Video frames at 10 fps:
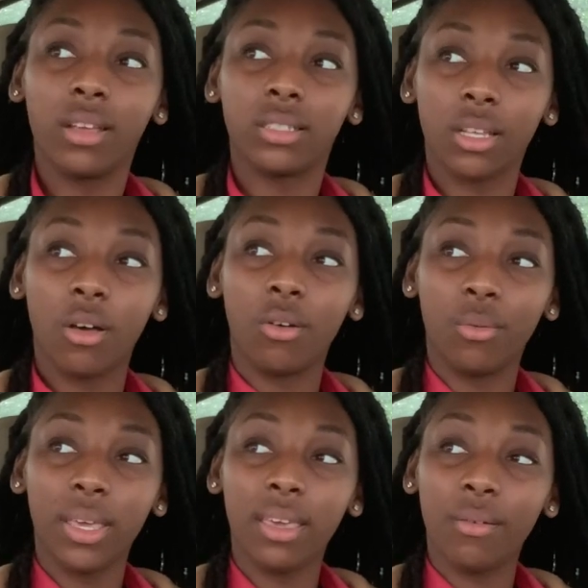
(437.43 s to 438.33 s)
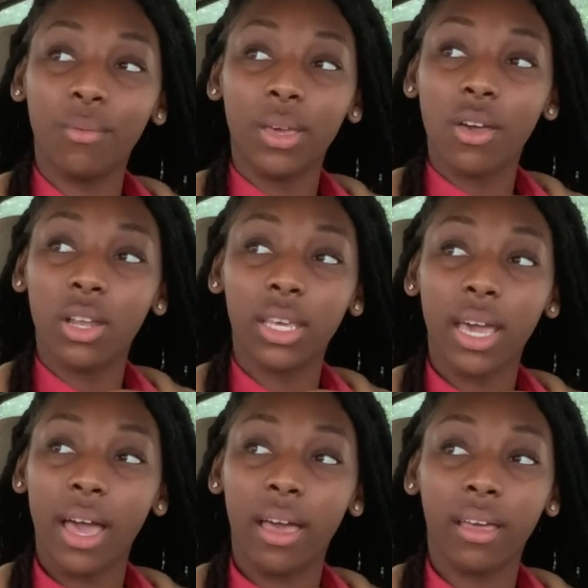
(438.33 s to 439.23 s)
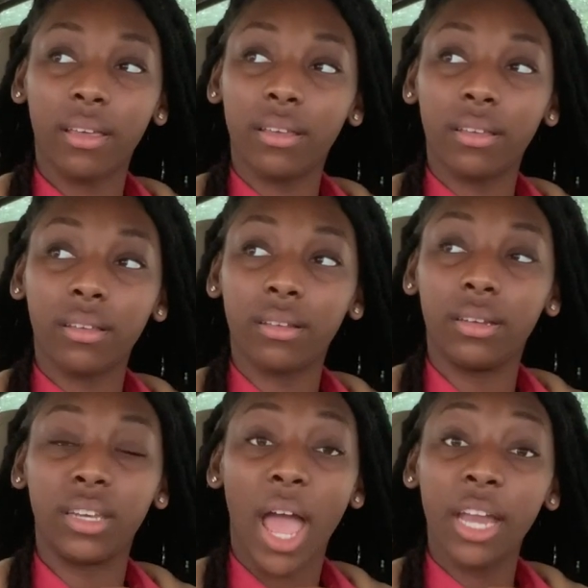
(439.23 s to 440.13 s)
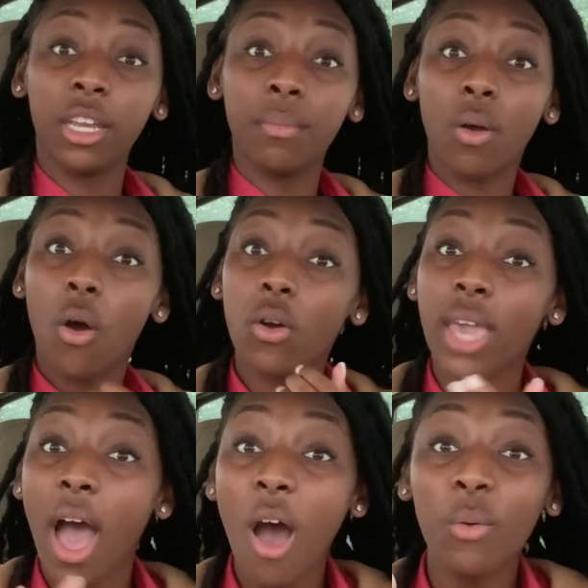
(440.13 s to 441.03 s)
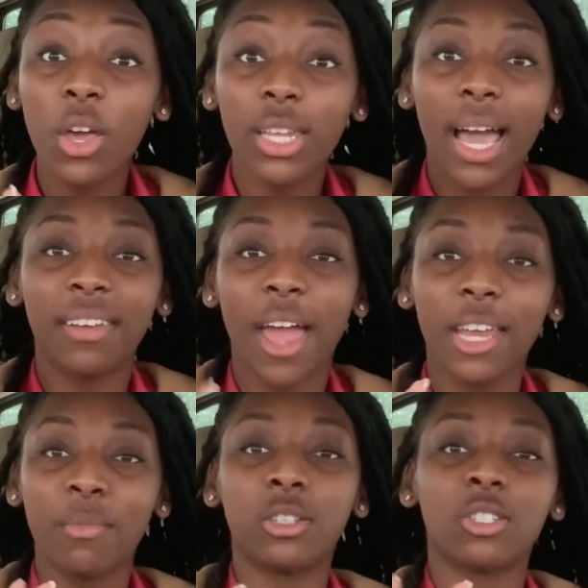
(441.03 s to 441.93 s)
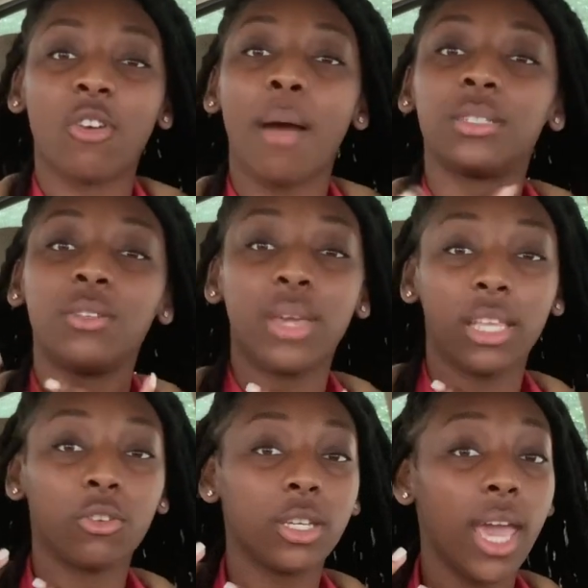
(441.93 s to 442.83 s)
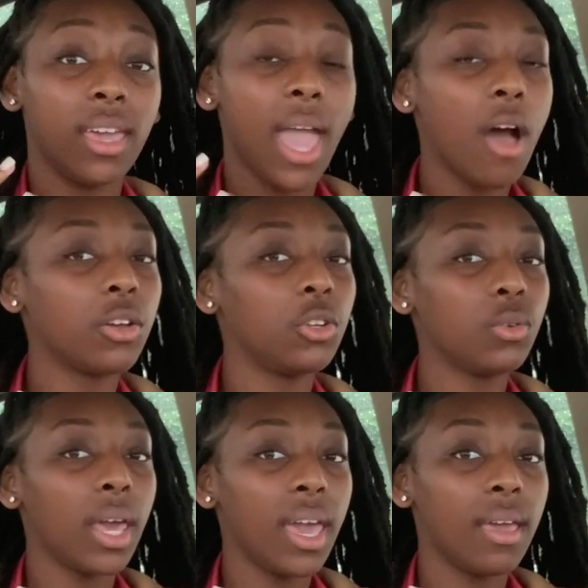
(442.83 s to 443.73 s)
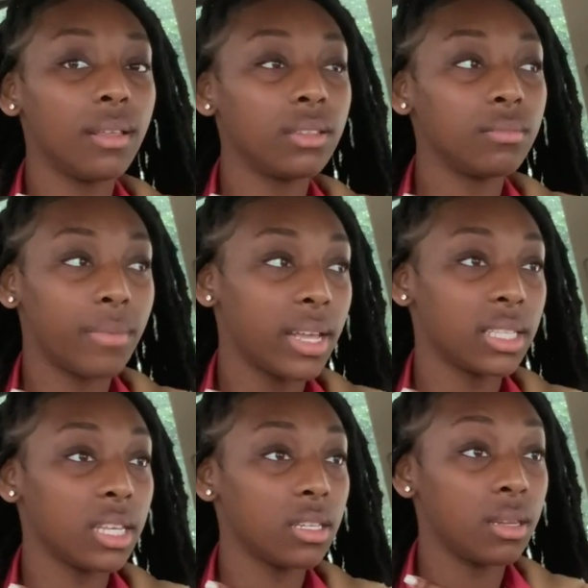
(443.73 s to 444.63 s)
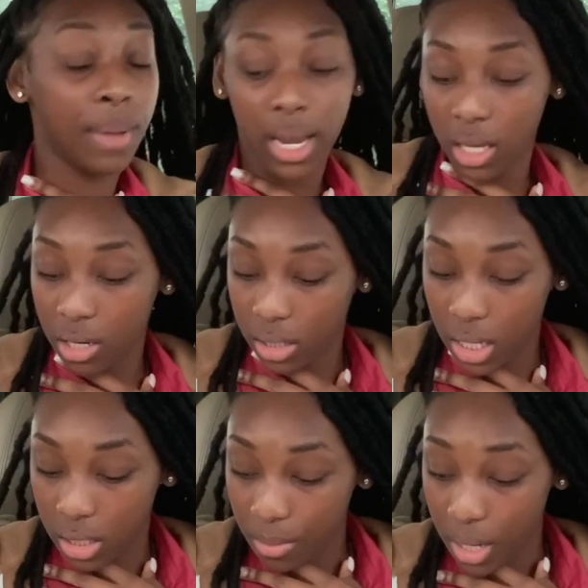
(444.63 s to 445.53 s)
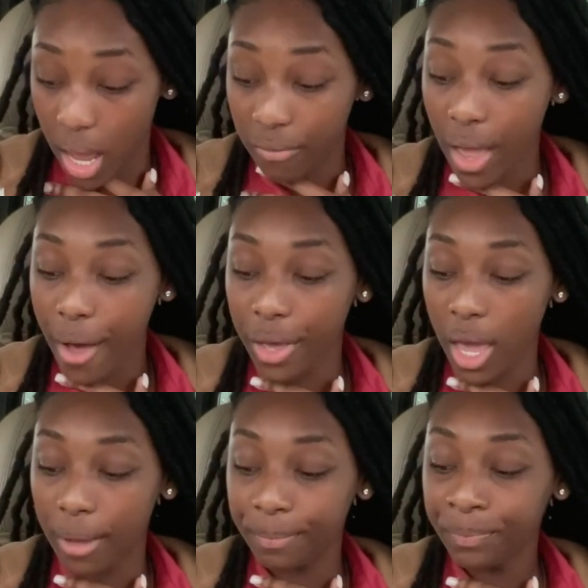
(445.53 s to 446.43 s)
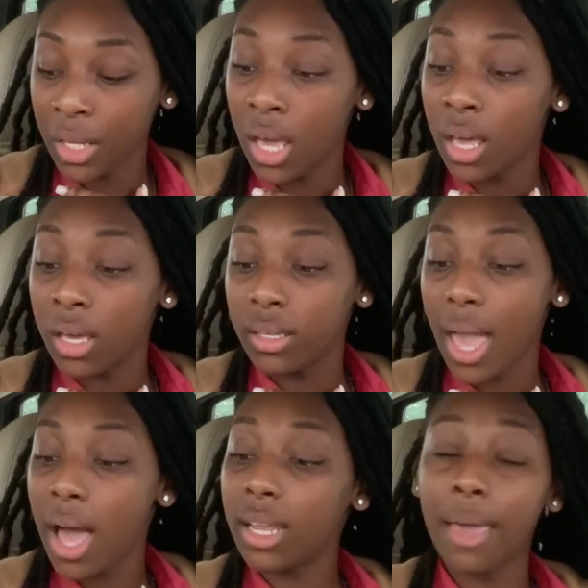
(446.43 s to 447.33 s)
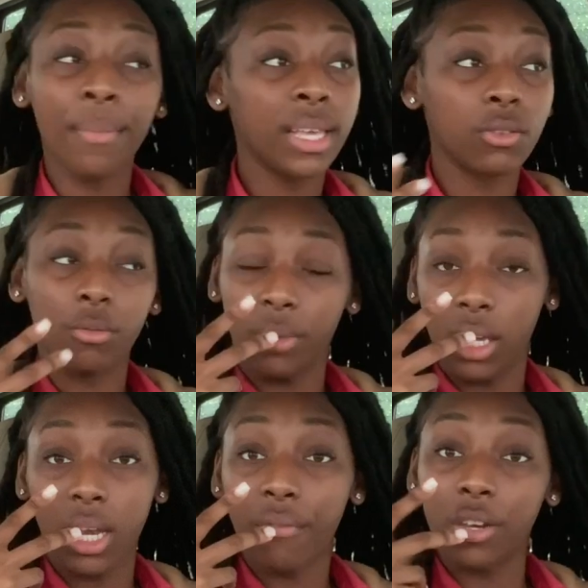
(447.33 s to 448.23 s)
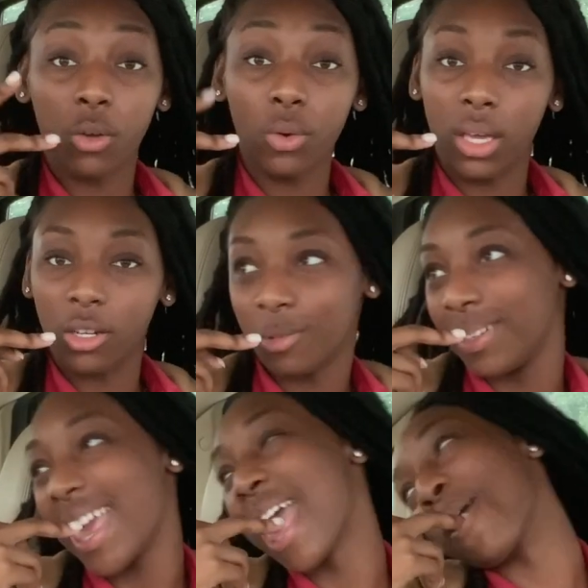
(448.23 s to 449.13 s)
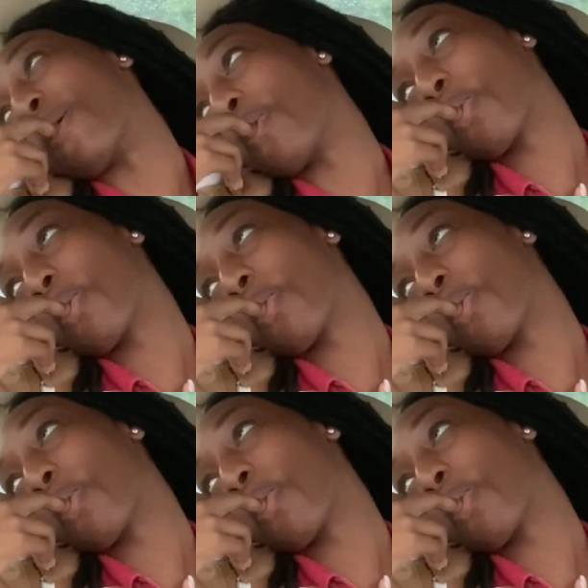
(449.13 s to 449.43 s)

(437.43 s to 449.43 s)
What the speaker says: So we only got 90 more subscribers till we at 3K. Y'all could do that by the end of September night. If y'all can't, y'all ain't mess with me, and I'm finna quit. I'm just playing.